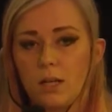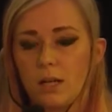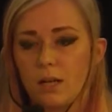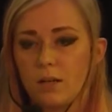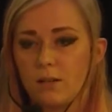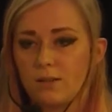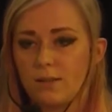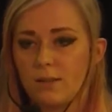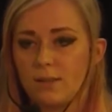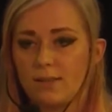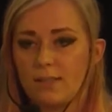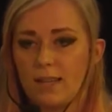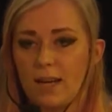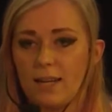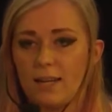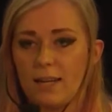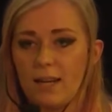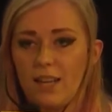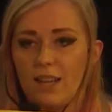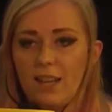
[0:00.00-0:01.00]
because it's
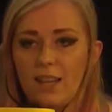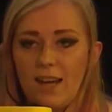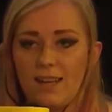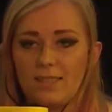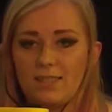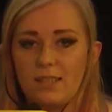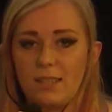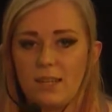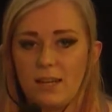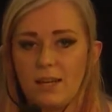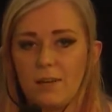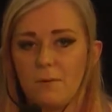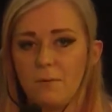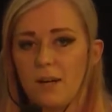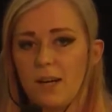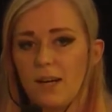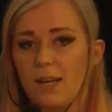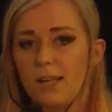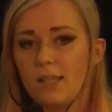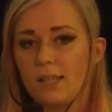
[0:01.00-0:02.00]
kind of elastic in a
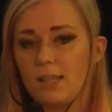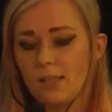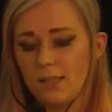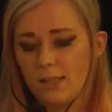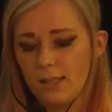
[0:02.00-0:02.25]
way.